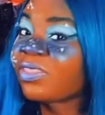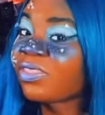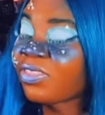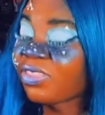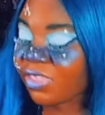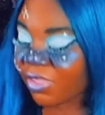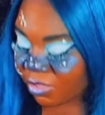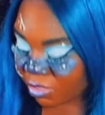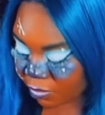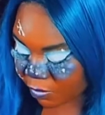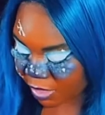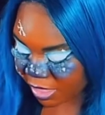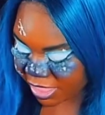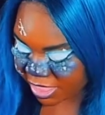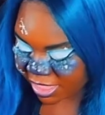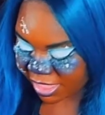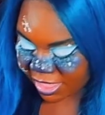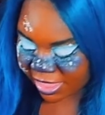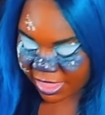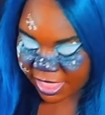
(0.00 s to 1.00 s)
Don't know why I
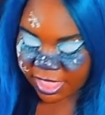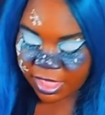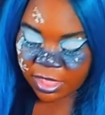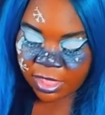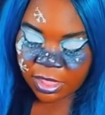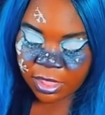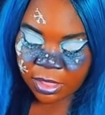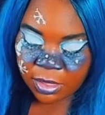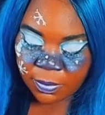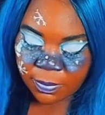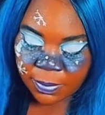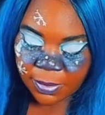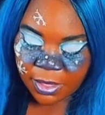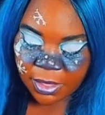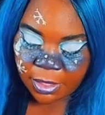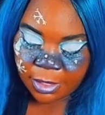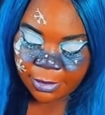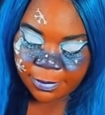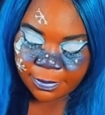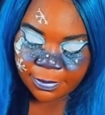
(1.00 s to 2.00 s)
said that.
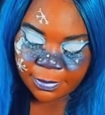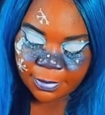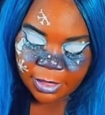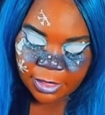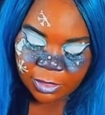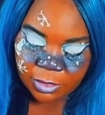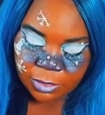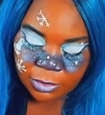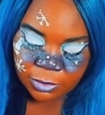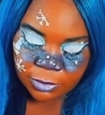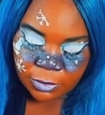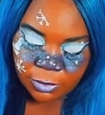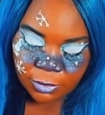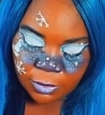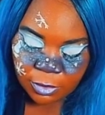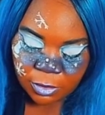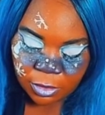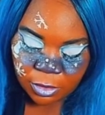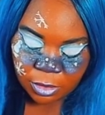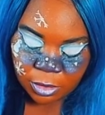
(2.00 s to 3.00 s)
But it's
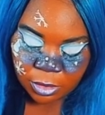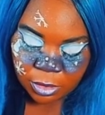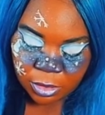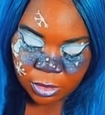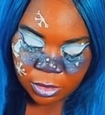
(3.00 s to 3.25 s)
not...